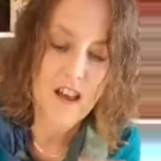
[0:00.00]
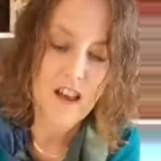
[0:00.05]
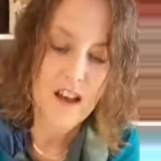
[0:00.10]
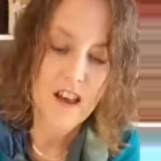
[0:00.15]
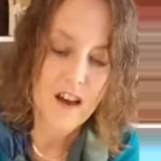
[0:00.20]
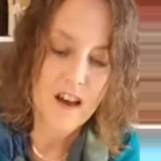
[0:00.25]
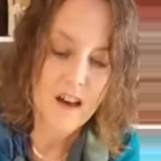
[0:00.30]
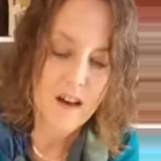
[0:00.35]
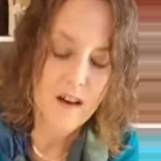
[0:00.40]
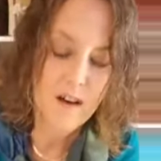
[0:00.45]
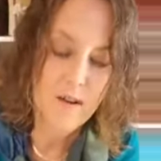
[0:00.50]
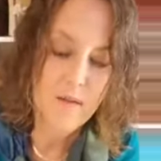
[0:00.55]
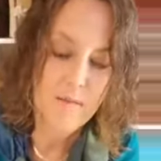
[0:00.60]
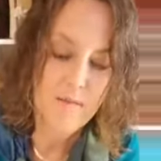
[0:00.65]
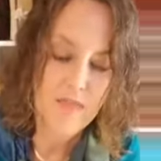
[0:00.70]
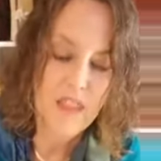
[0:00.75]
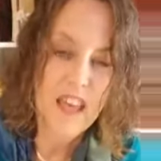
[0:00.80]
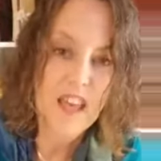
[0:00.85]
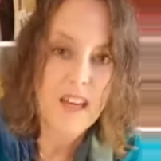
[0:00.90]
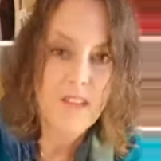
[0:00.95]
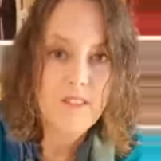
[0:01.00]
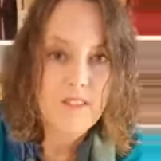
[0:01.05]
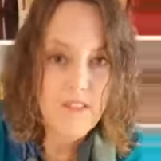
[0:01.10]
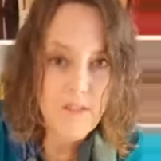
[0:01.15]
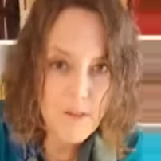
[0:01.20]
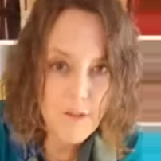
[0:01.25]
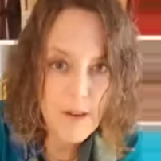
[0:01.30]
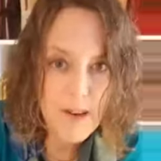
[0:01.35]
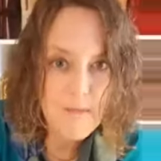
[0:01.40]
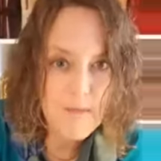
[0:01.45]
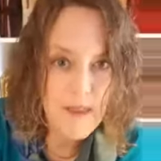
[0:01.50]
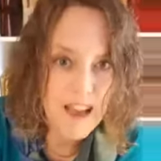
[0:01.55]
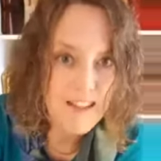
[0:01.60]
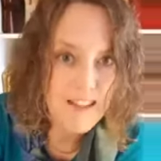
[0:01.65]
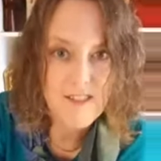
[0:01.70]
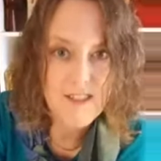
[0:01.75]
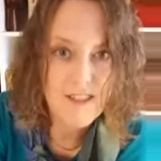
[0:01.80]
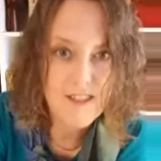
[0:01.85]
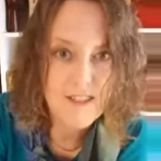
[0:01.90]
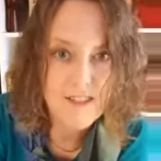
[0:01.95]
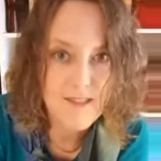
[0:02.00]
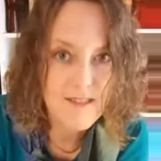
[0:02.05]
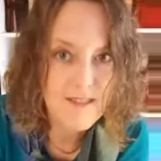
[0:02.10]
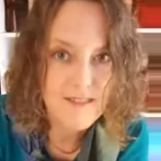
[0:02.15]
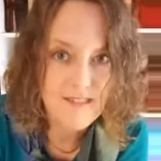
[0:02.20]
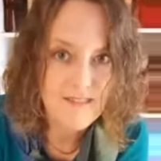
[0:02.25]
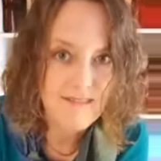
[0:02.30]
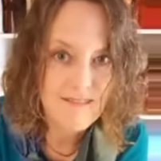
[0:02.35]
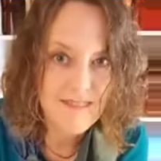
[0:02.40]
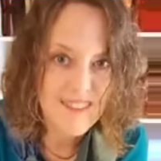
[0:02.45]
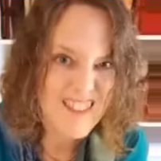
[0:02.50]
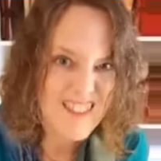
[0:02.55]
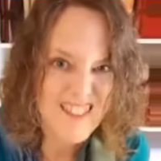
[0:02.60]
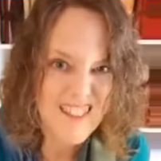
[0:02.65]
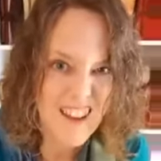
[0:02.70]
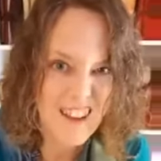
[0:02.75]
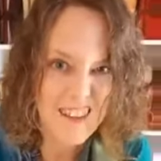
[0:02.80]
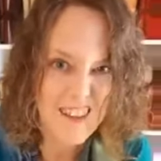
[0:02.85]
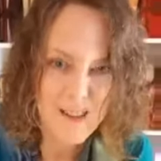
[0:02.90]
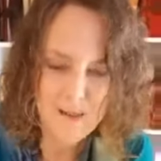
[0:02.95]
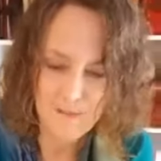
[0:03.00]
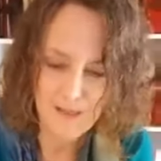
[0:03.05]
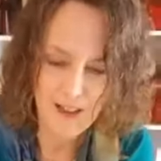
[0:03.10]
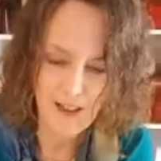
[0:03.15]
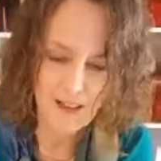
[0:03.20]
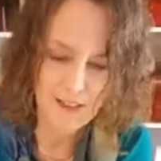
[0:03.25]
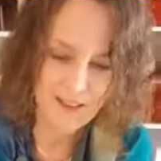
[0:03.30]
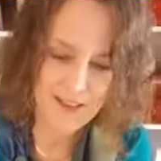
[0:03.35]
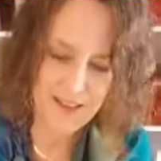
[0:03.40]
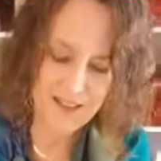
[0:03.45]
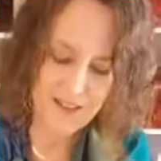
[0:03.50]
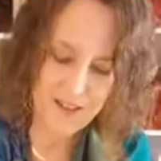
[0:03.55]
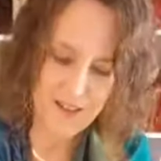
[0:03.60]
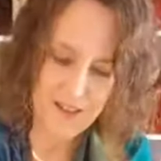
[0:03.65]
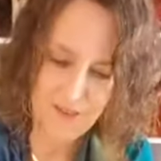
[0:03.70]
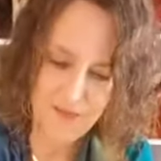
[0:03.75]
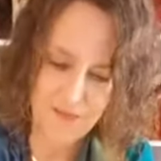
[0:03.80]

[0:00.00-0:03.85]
And if your thread matches, it's not going to matter either.